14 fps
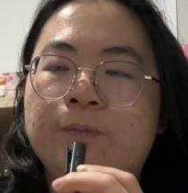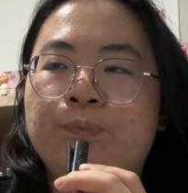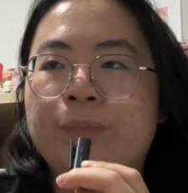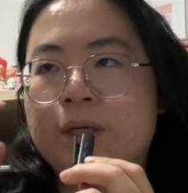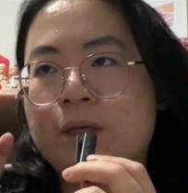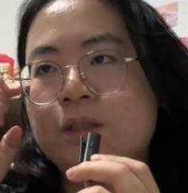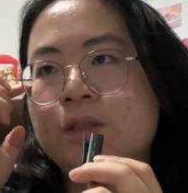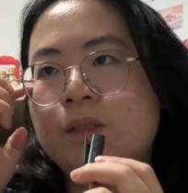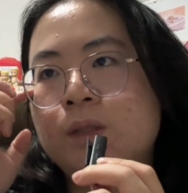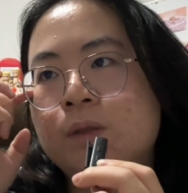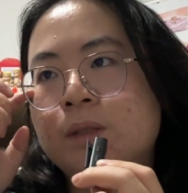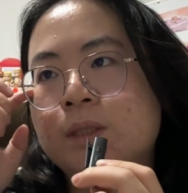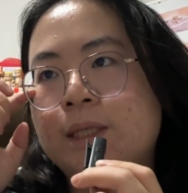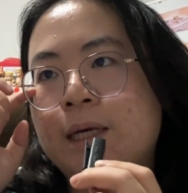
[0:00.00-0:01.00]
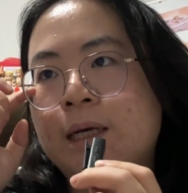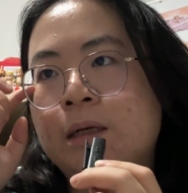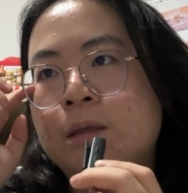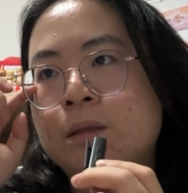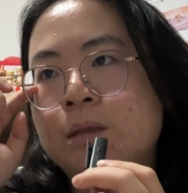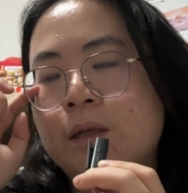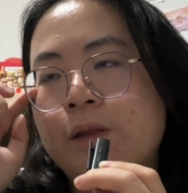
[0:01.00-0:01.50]
because you could
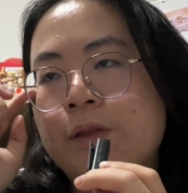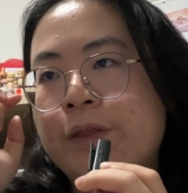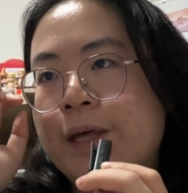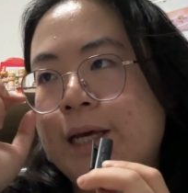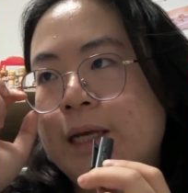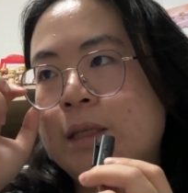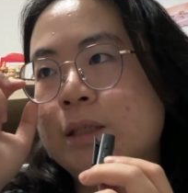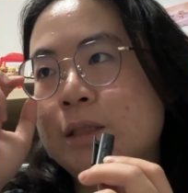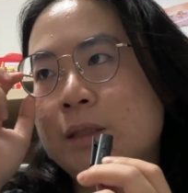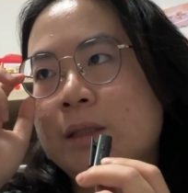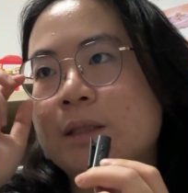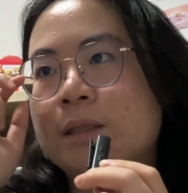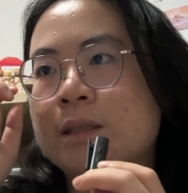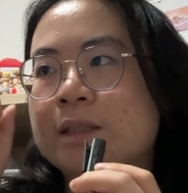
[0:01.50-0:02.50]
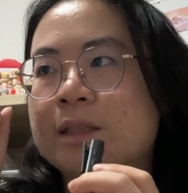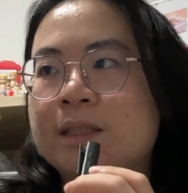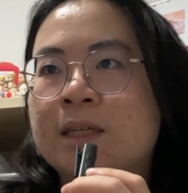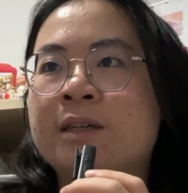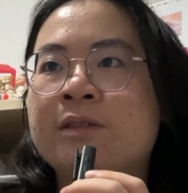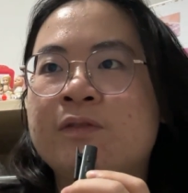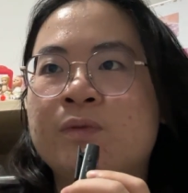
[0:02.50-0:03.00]
tell that the
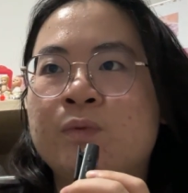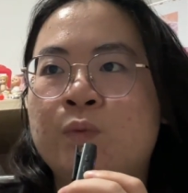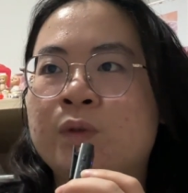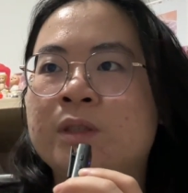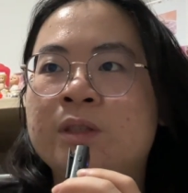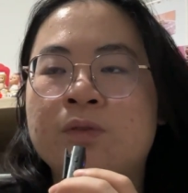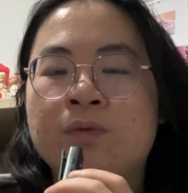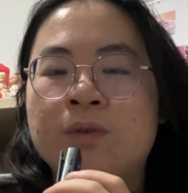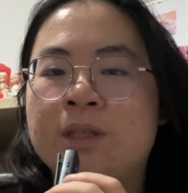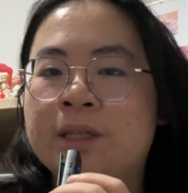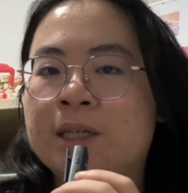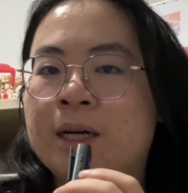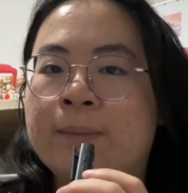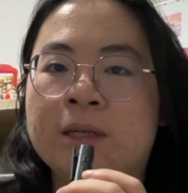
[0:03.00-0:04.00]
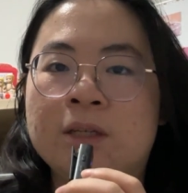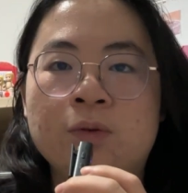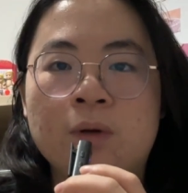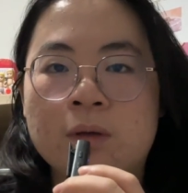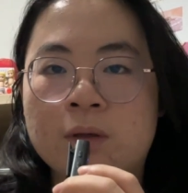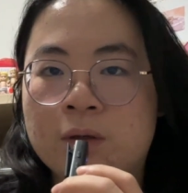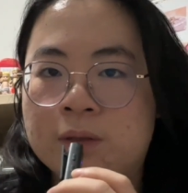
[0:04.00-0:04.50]
staff weren't really coming to
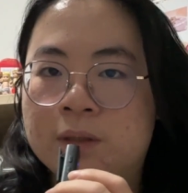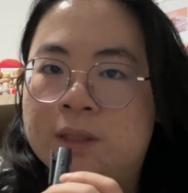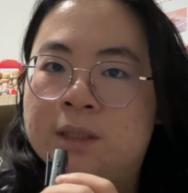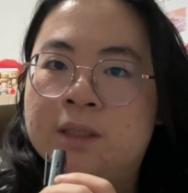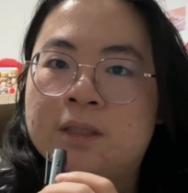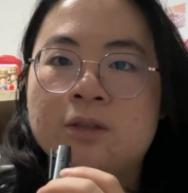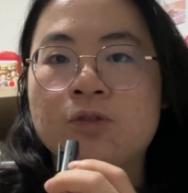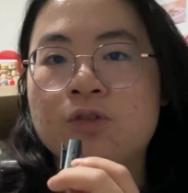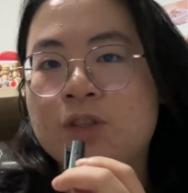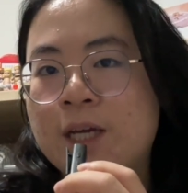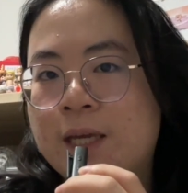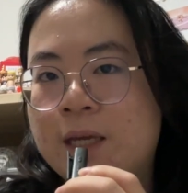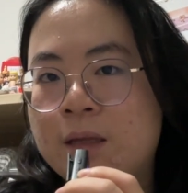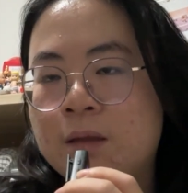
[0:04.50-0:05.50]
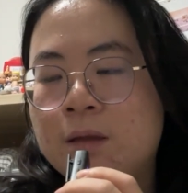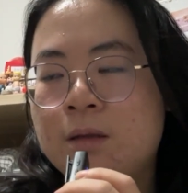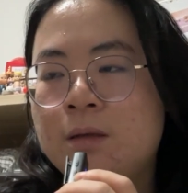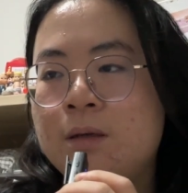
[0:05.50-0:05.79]
our corners to check in.